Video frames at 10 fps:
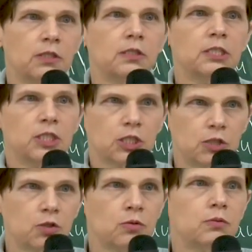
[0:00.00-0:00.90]
in
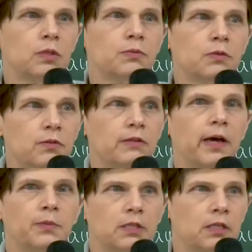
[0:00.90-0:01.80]
addition to improving
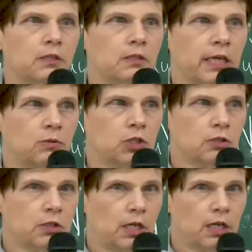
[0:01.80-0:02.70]
that particular language
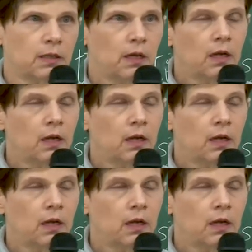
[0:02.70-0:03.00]
you're learning.